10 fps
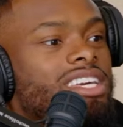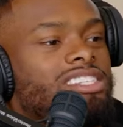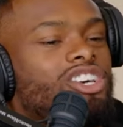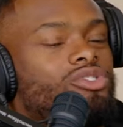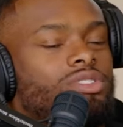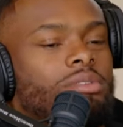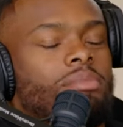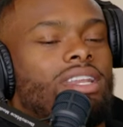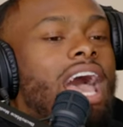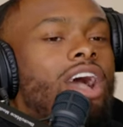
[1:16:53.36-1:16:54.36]
niggas
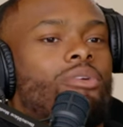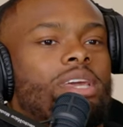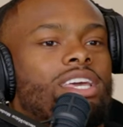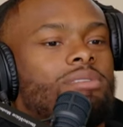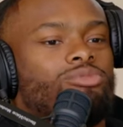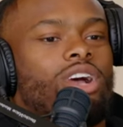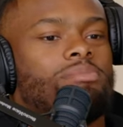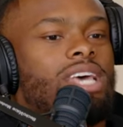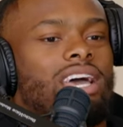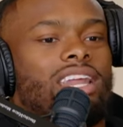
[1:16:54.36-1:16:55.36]
not gonna be hip drop
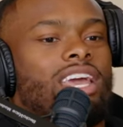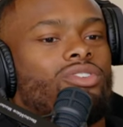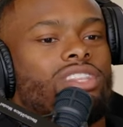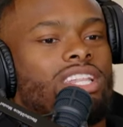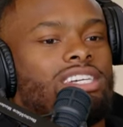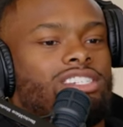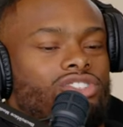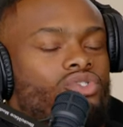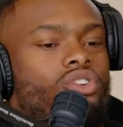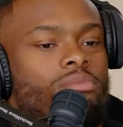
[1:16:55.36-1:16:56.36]
tackling. They gonna think that's
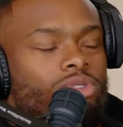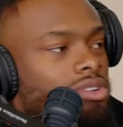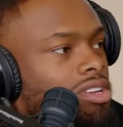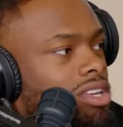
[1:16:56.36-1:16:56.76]
just normal,